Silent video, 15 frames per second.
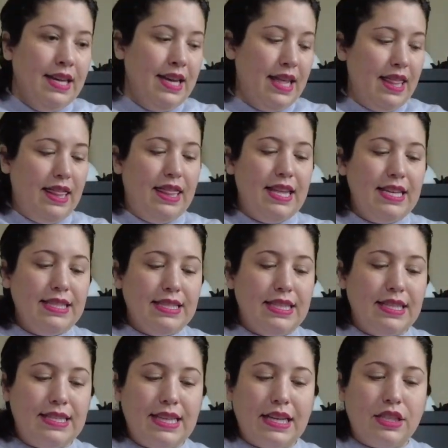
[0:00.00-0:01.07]
this
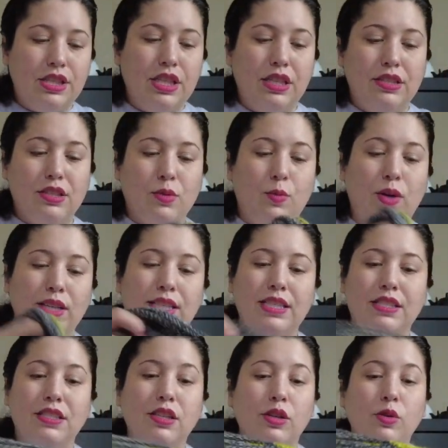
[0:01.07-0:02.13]
sections 1 and
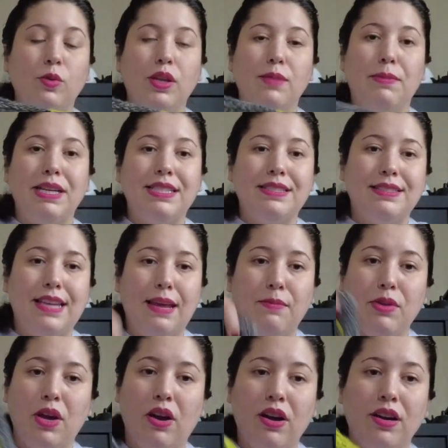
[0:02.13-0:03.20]
2 with my same
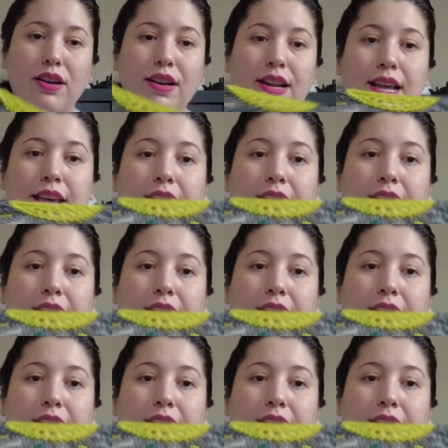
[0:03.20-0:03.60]
yarn